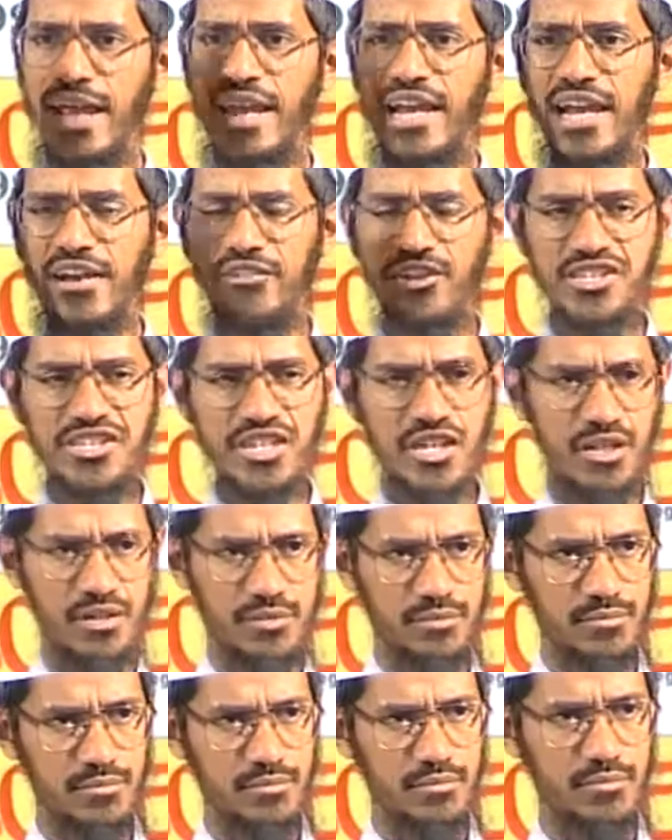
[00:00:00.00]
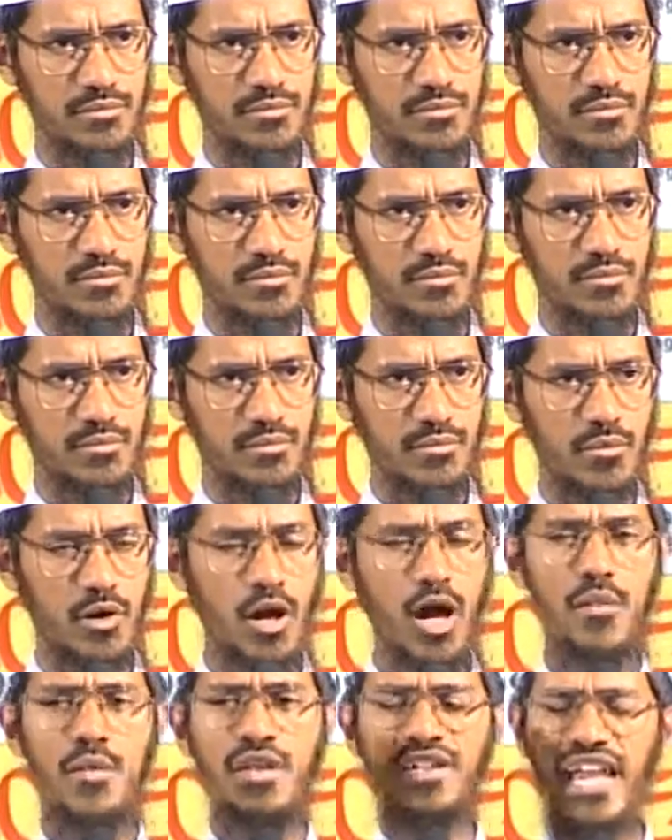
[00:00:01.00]
Literature,
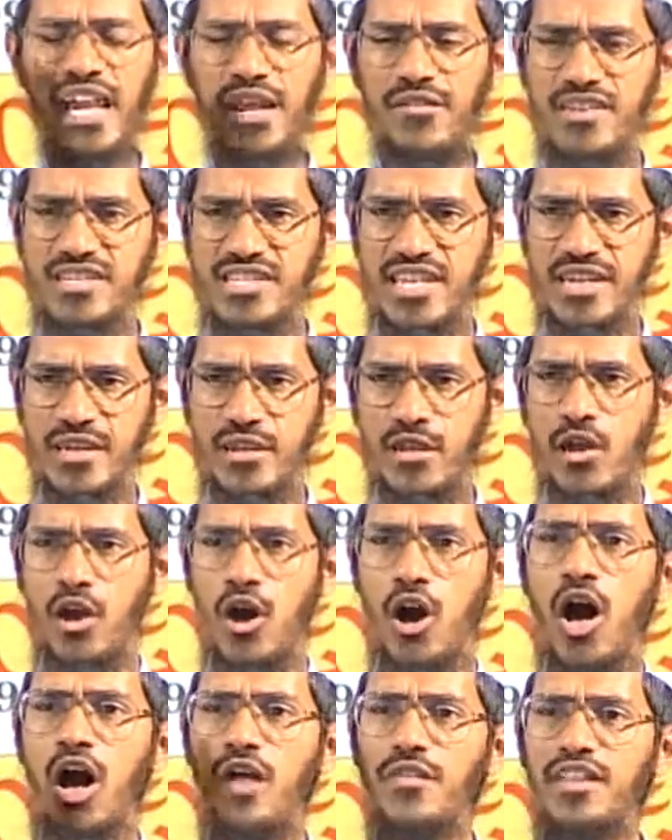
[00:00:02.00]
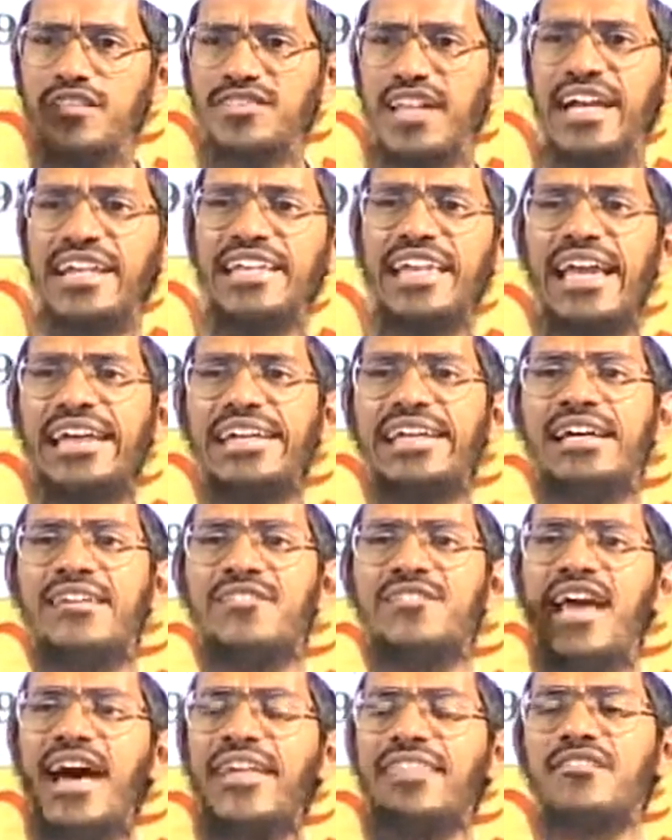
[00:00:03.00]
on the television, on the satellite,
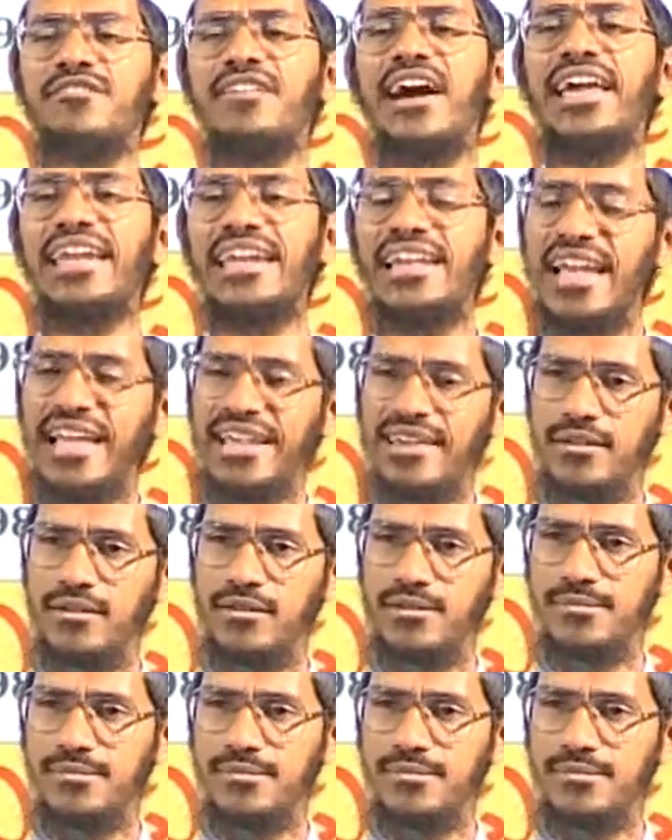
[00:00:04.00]
we are in the firing line.